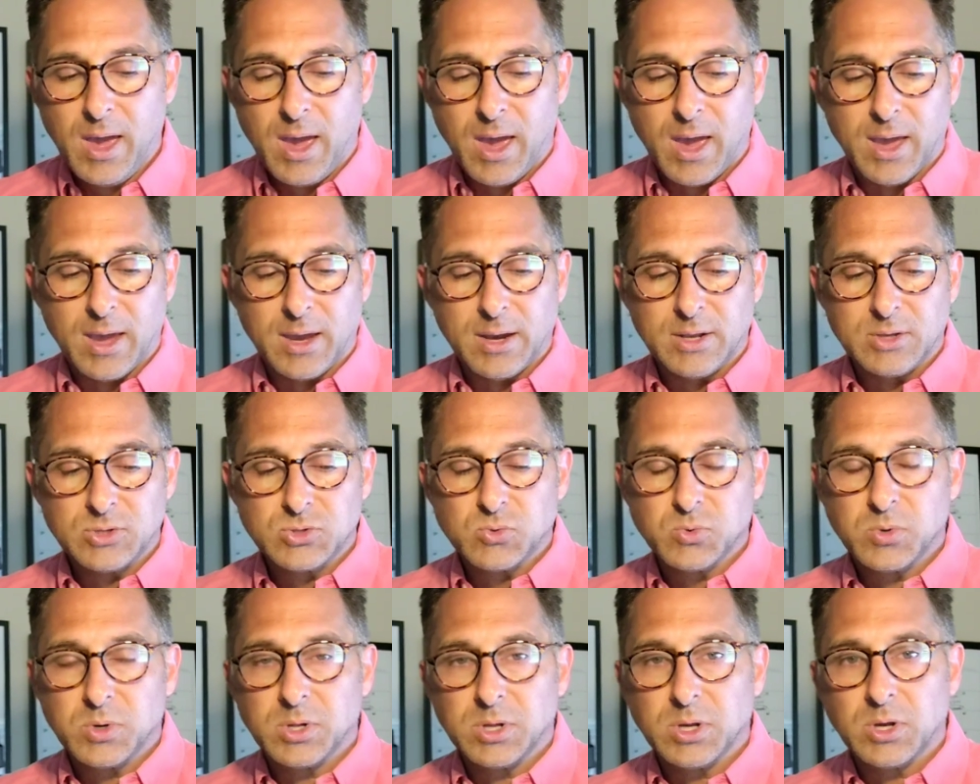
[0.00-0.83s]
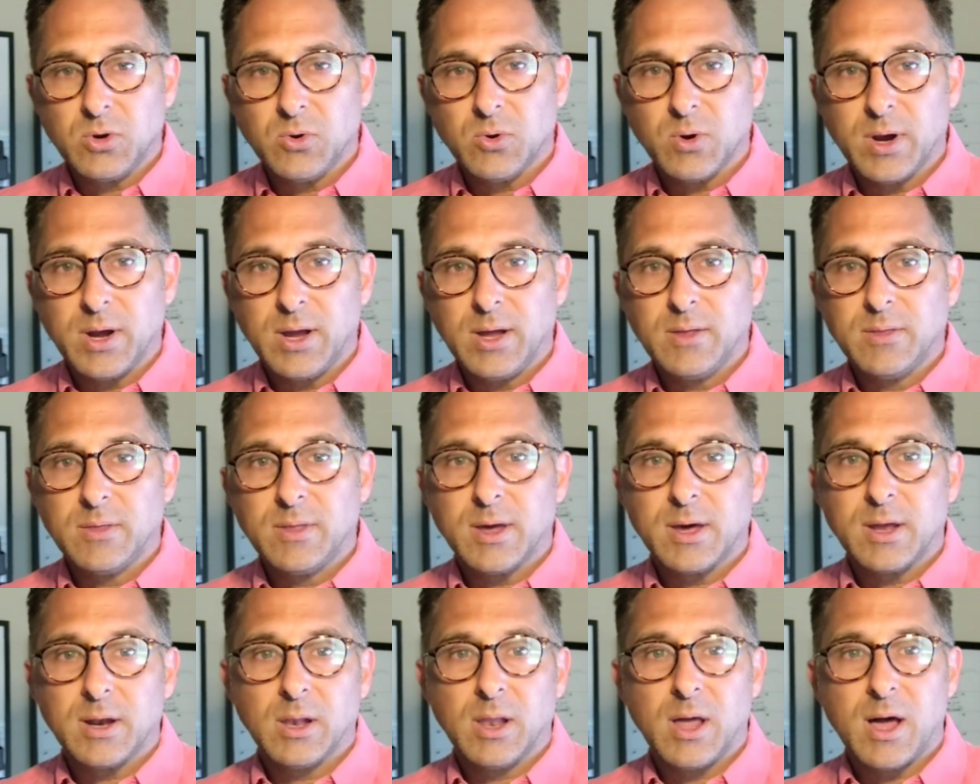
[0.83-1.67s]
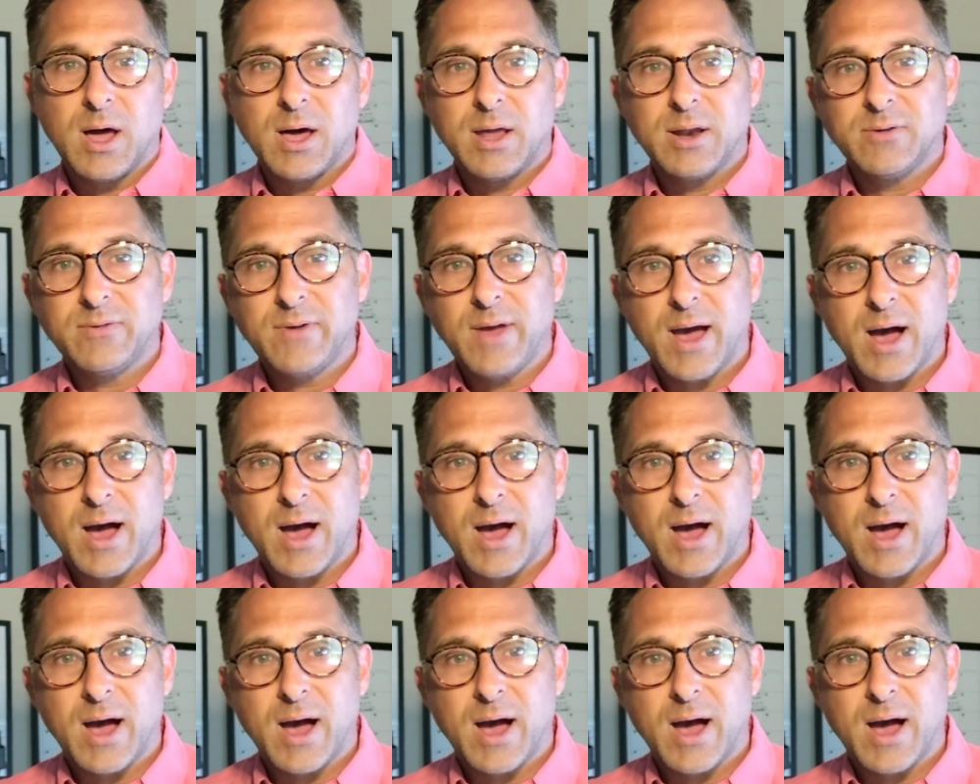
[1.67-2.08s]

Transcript: and it's really great that a lot of